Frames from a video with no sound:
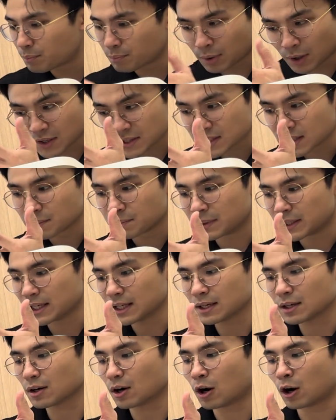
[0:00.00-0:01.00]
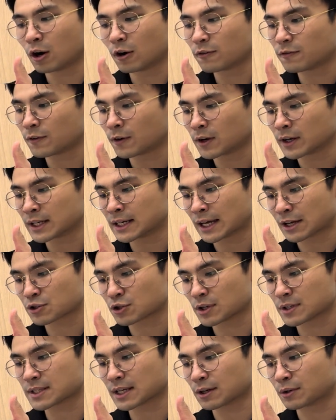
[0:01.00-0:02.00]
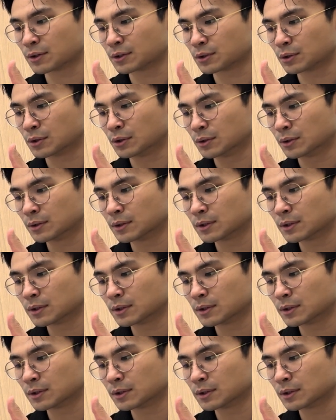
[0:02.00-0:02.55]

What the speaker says: possibly all 4 electrons are going to go.